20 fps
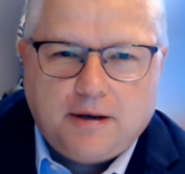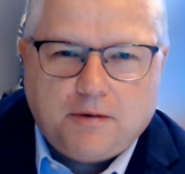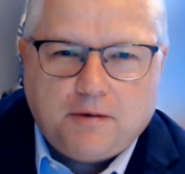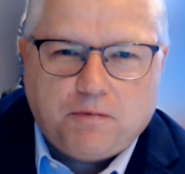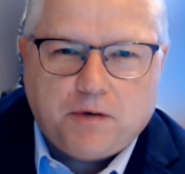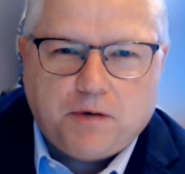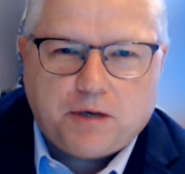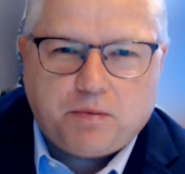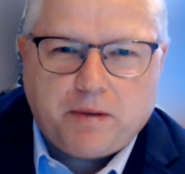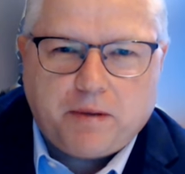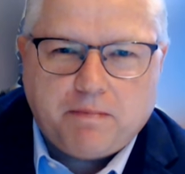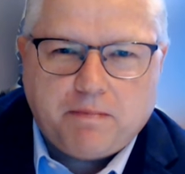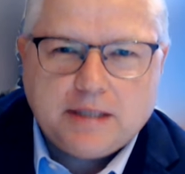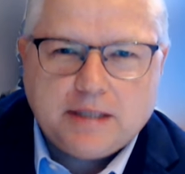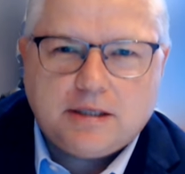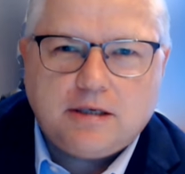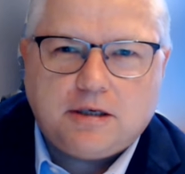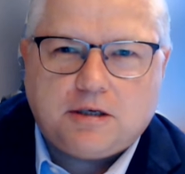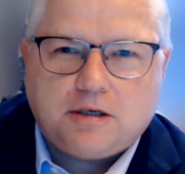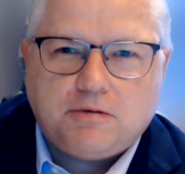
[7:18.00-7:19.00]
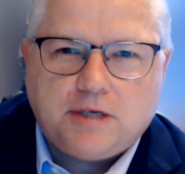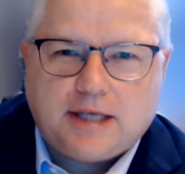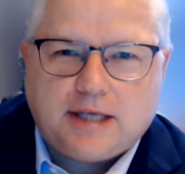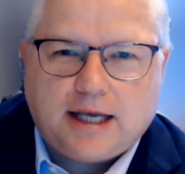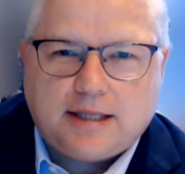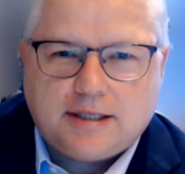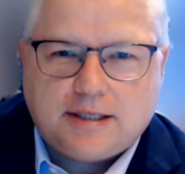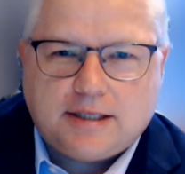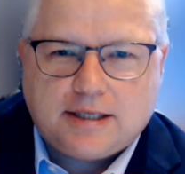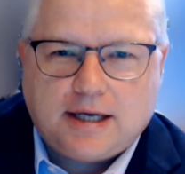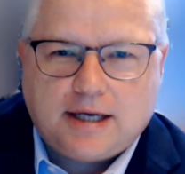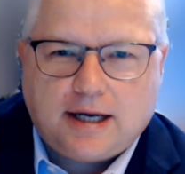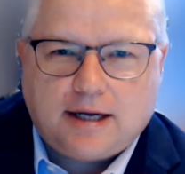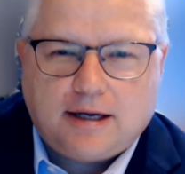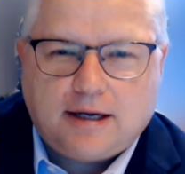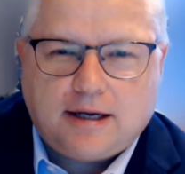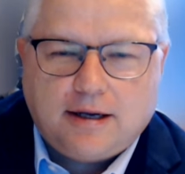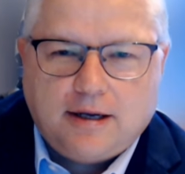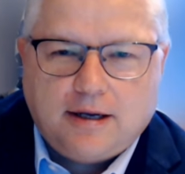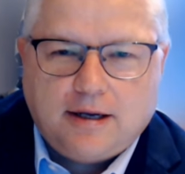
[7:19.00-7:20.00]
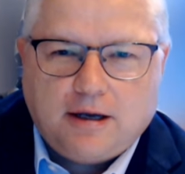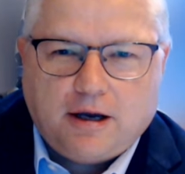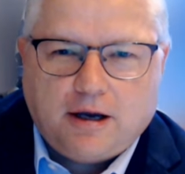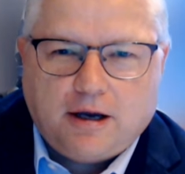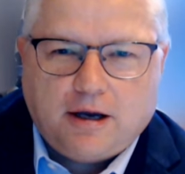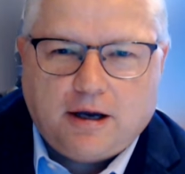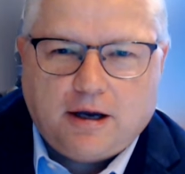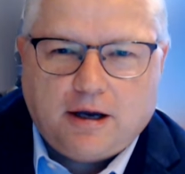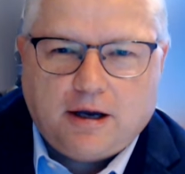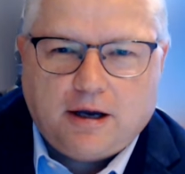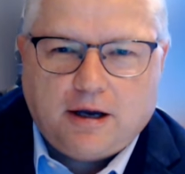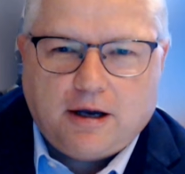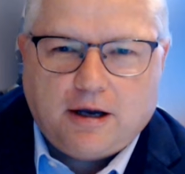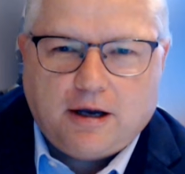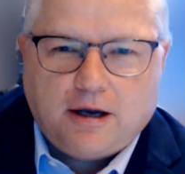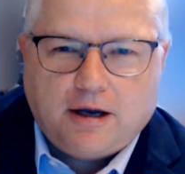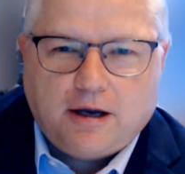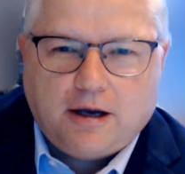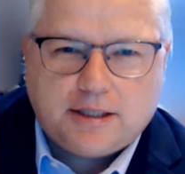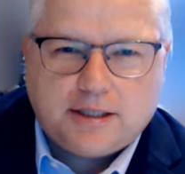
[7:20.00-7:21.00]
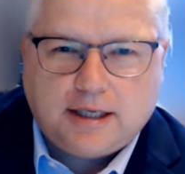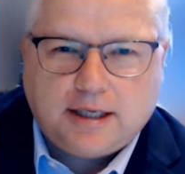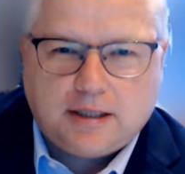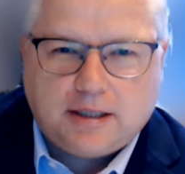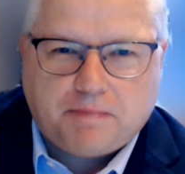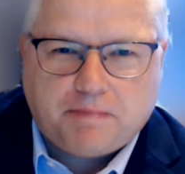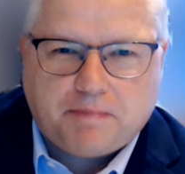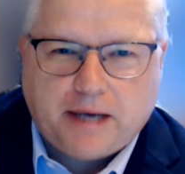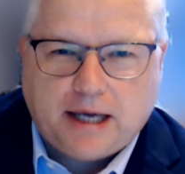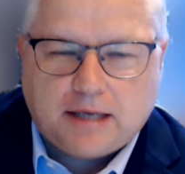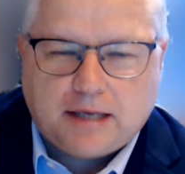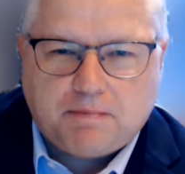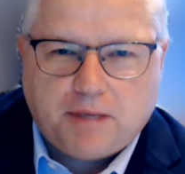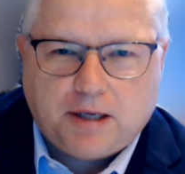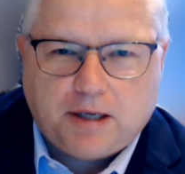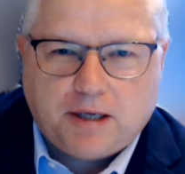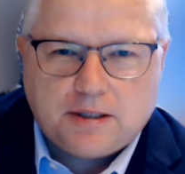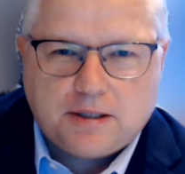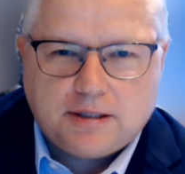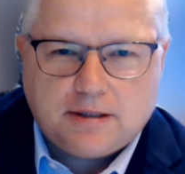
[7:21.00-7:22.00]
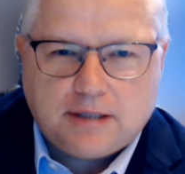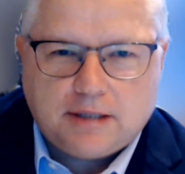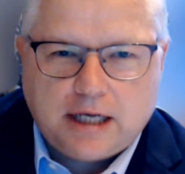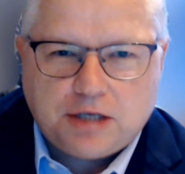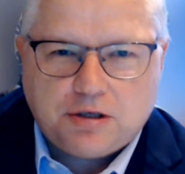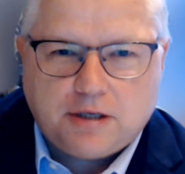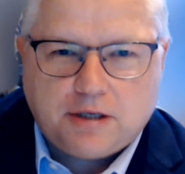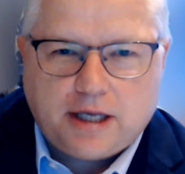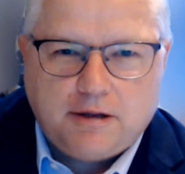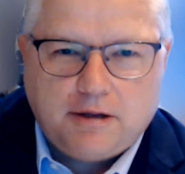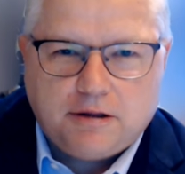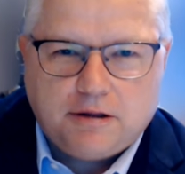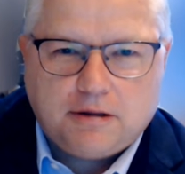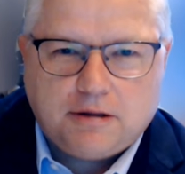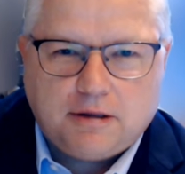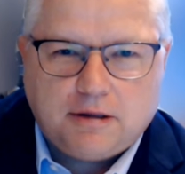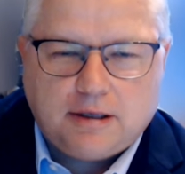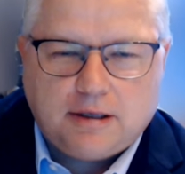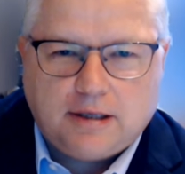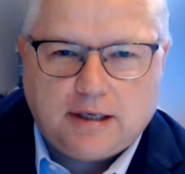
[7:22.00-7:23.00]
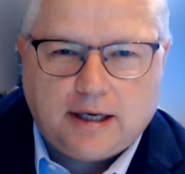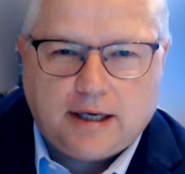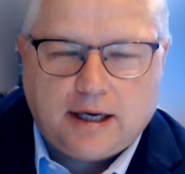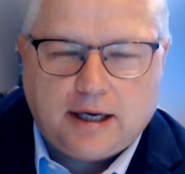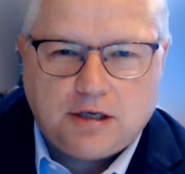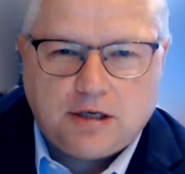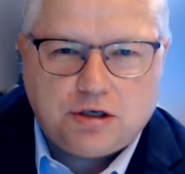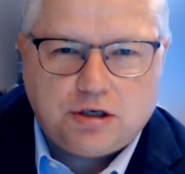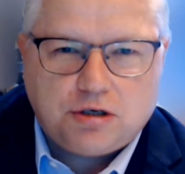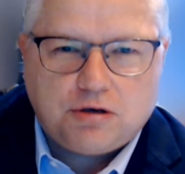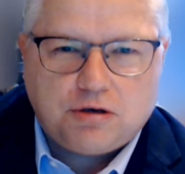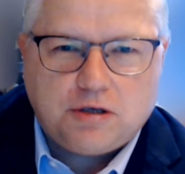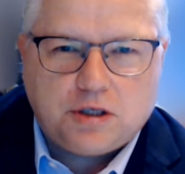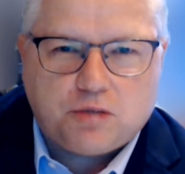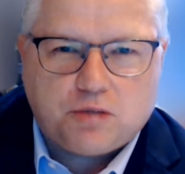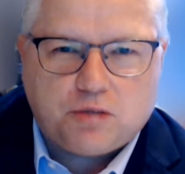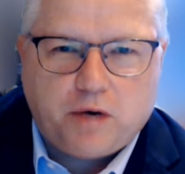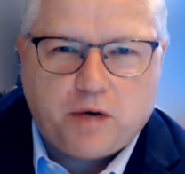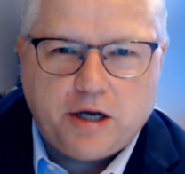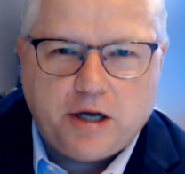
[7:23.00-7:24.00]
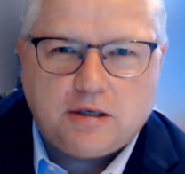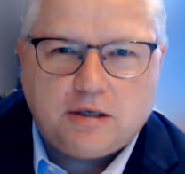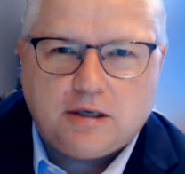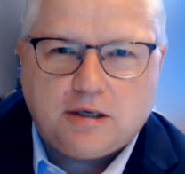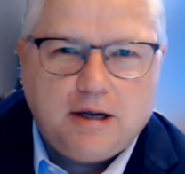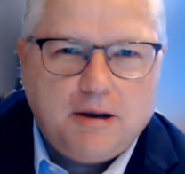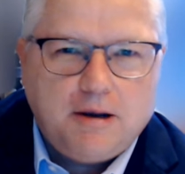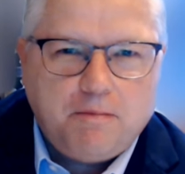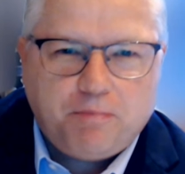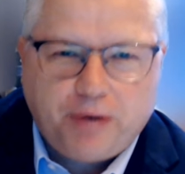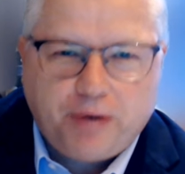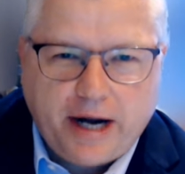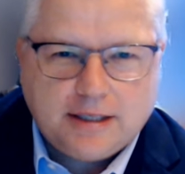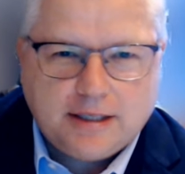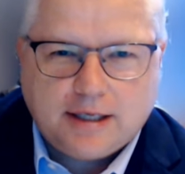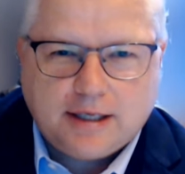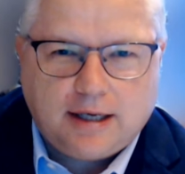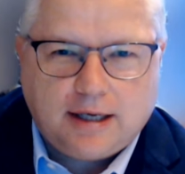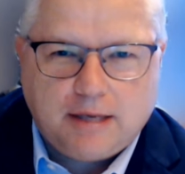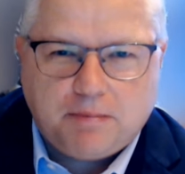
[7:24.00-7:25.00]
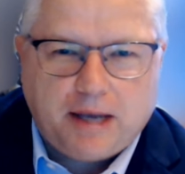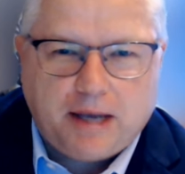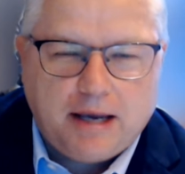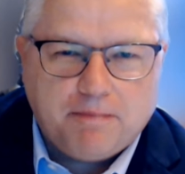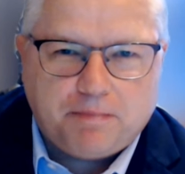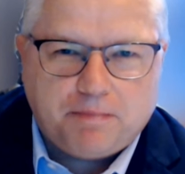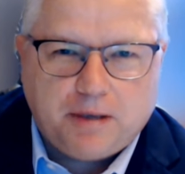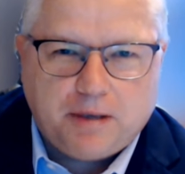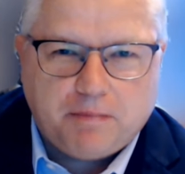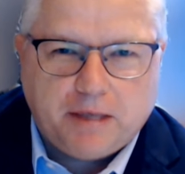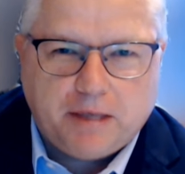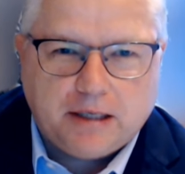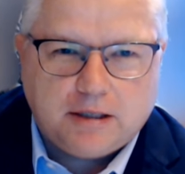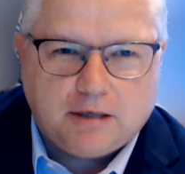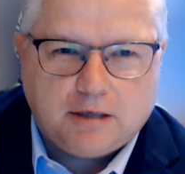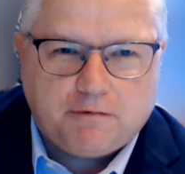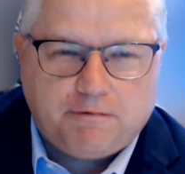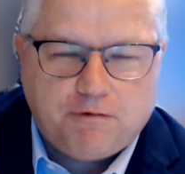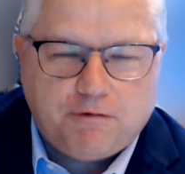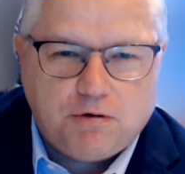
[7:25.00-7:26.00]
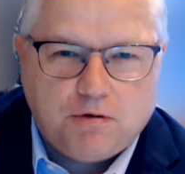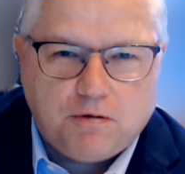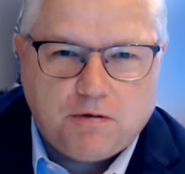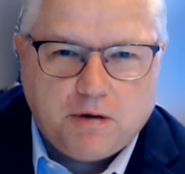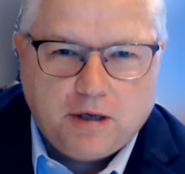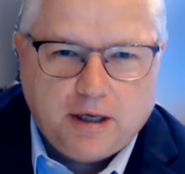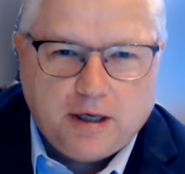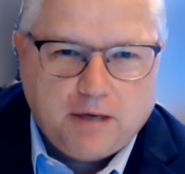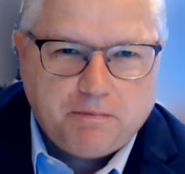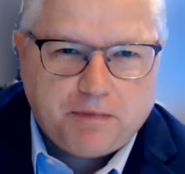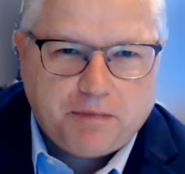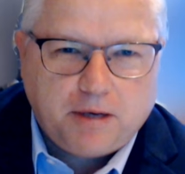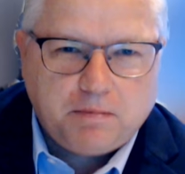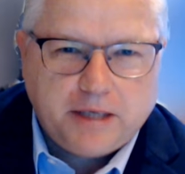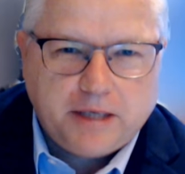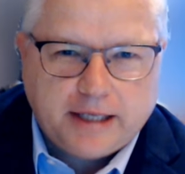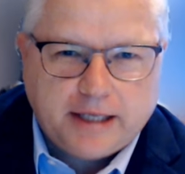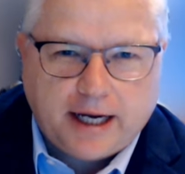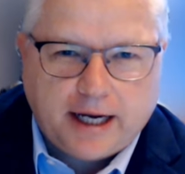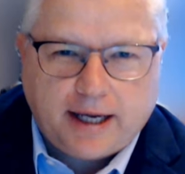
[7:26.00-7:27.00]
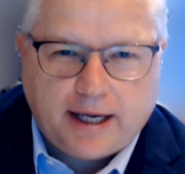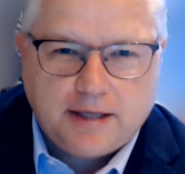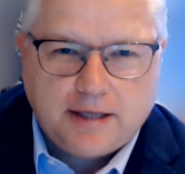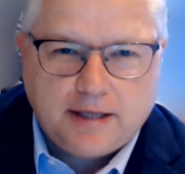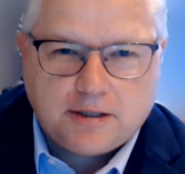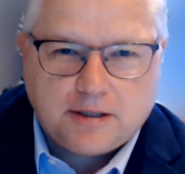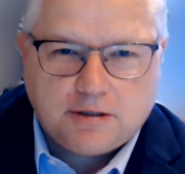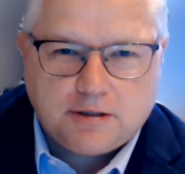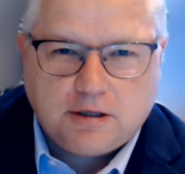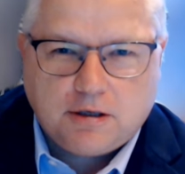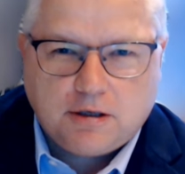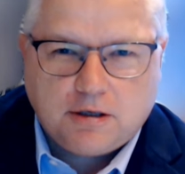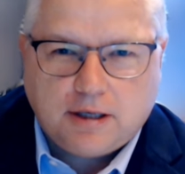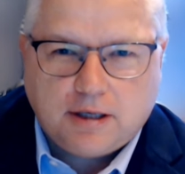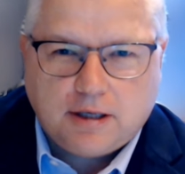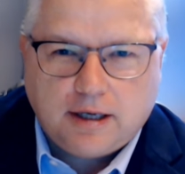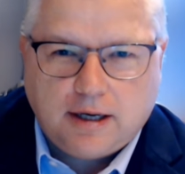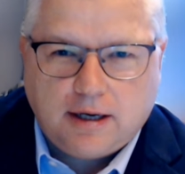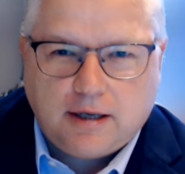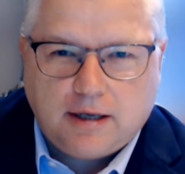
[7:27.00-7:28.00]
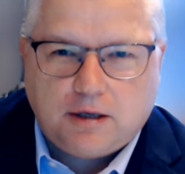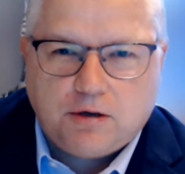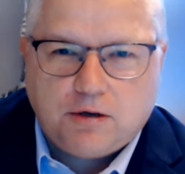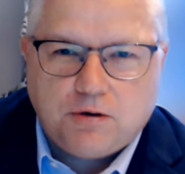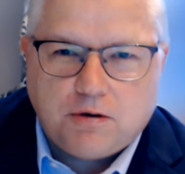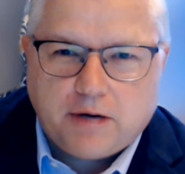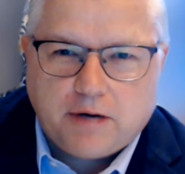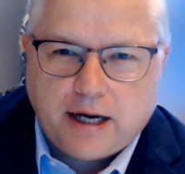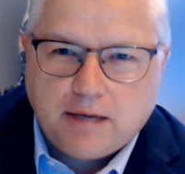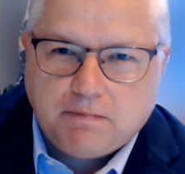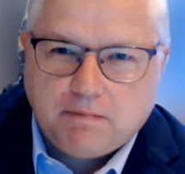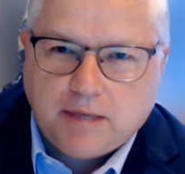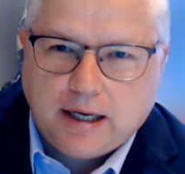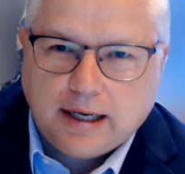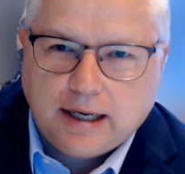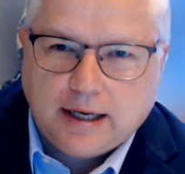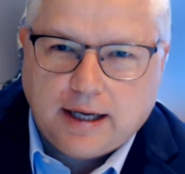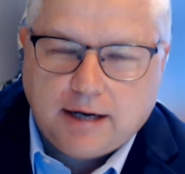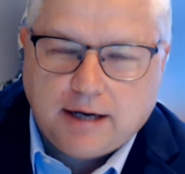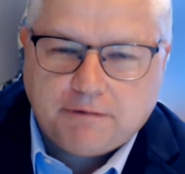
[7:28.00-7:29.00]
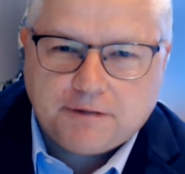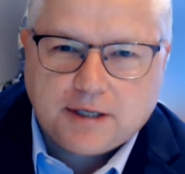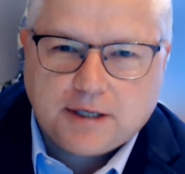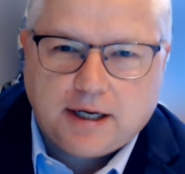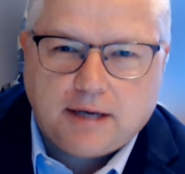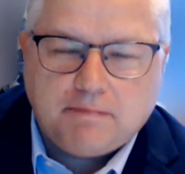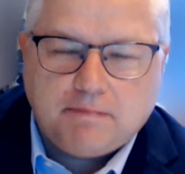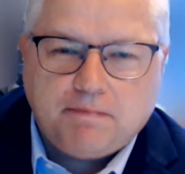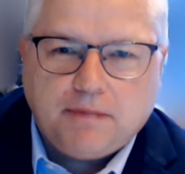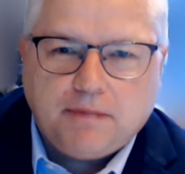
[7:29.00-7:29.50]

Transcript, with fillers: what we mustn't do is get stuck only in the policy debate, because national health uh, insurance won't practically be implemented for probably decades, and certainly your and my lifetime.